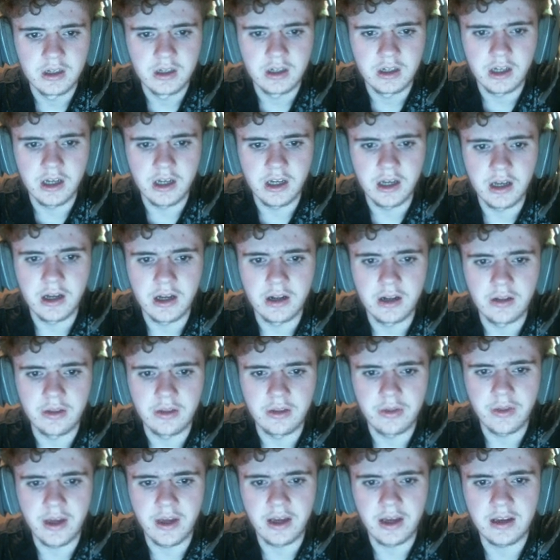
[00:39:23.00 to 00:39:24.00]

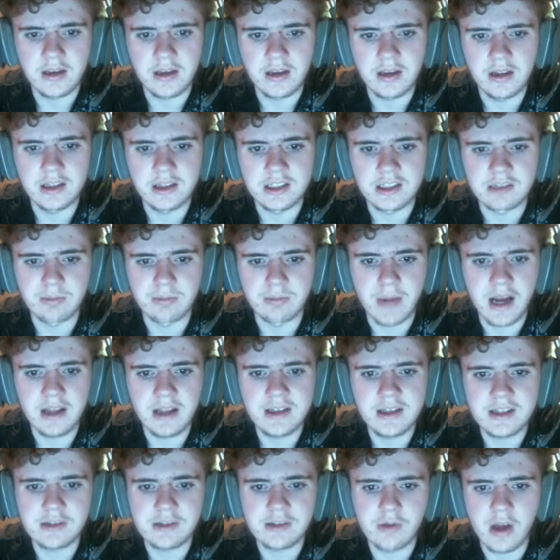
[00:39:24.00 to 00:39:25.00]
Thyclus
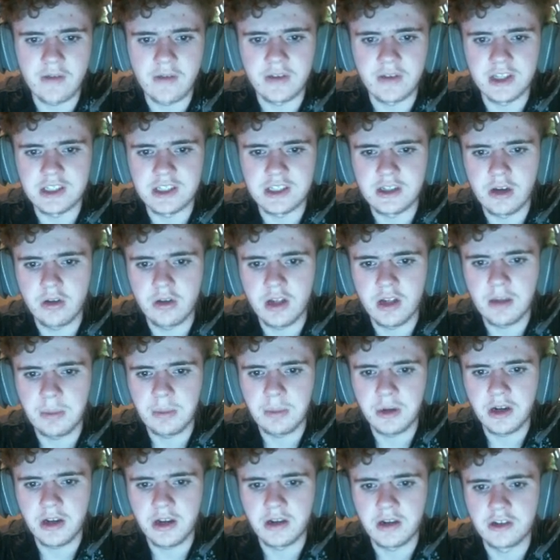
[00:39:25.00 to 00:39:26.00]
will have a snow
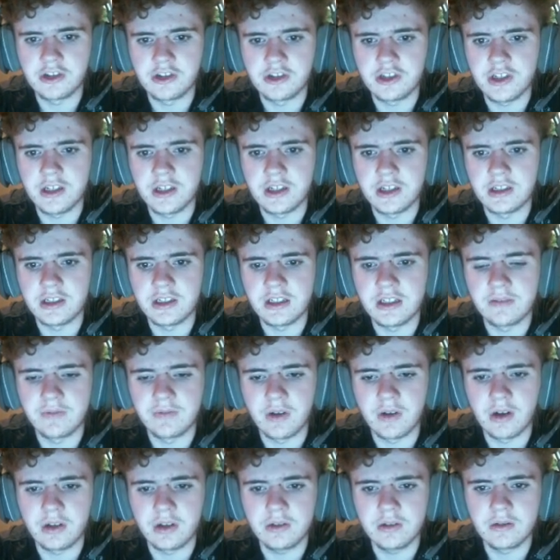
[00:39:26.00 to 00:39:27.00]
leopard and cheetah
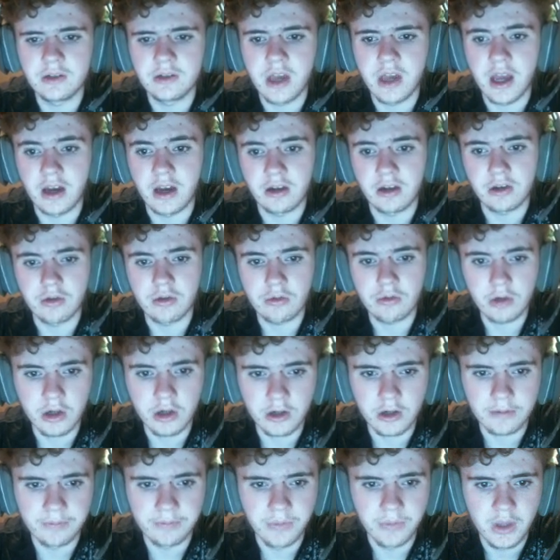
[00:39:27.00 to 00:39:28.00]
default, and a
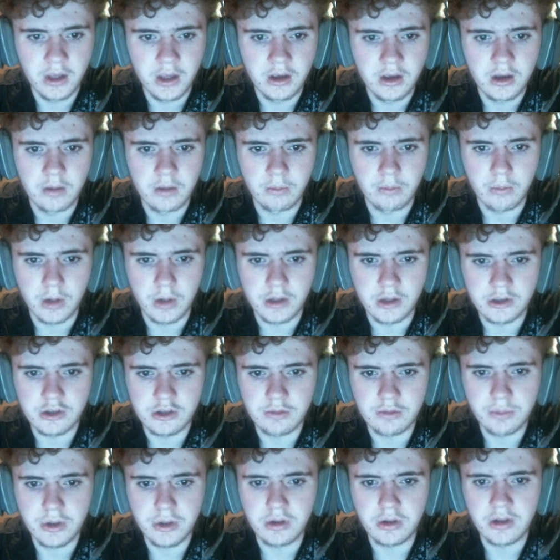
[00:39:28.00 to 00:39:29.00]
cougar.
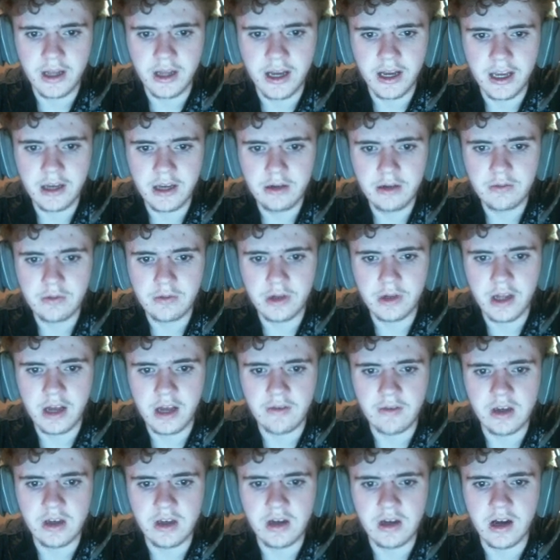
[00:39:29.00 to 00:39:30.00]
Marsupial lion will
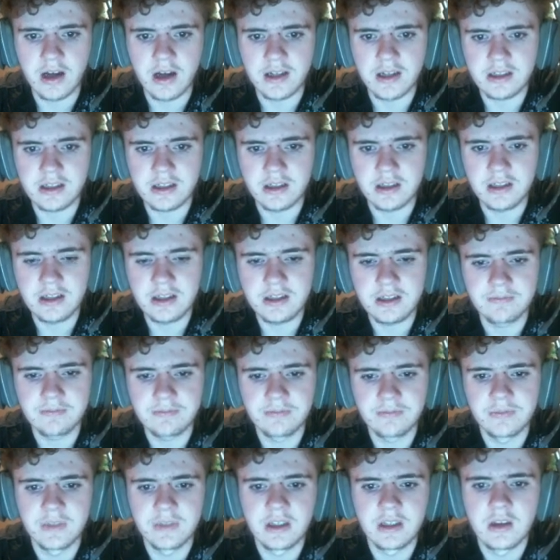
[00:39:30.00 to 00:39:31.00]
have a ocelot,
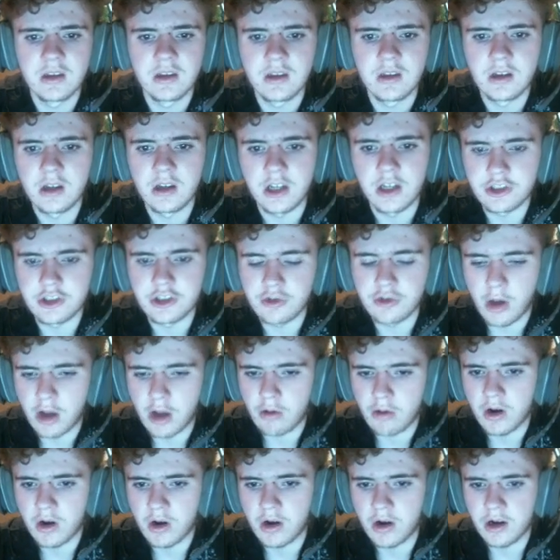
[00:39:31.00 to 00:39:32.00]
a
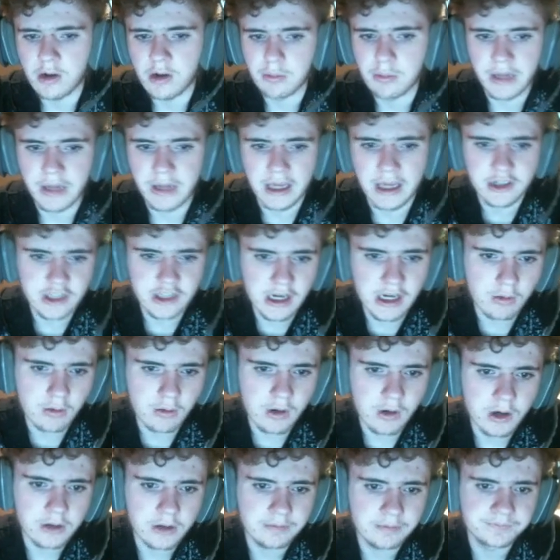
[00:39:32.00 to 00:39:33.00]
jaguar, and a black
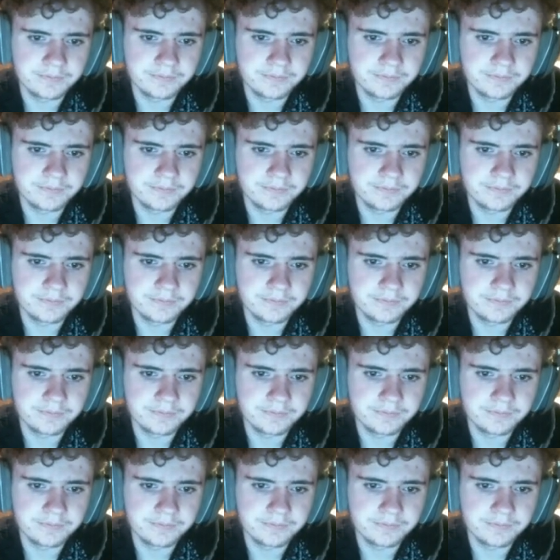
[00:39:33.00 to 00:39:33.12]
jaguar.